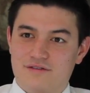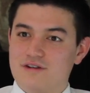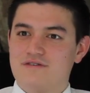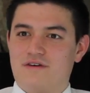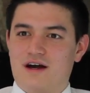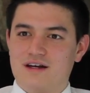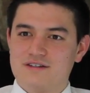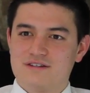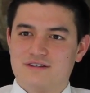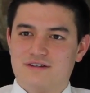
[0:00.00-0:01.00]
French
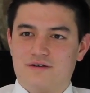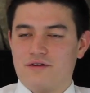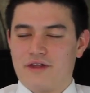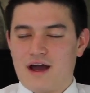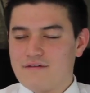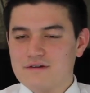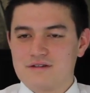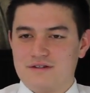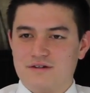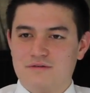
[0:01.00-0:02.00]
fries, although they have
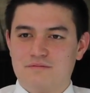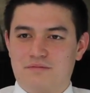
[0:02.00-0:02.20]
those too,